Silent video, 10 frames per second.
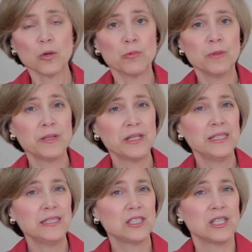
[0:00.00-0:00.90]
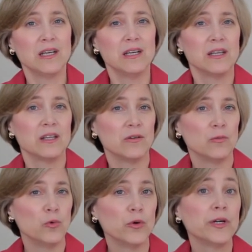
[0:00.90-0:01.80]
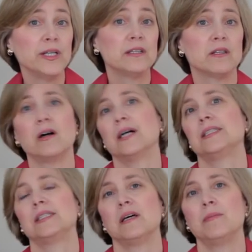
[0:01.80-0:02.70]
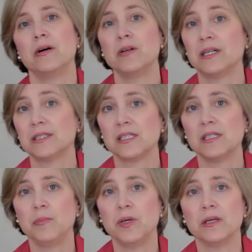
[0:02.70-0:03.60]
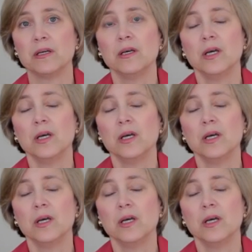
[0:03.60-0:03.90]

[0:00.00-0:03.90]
replace worried thoughts about not sleeping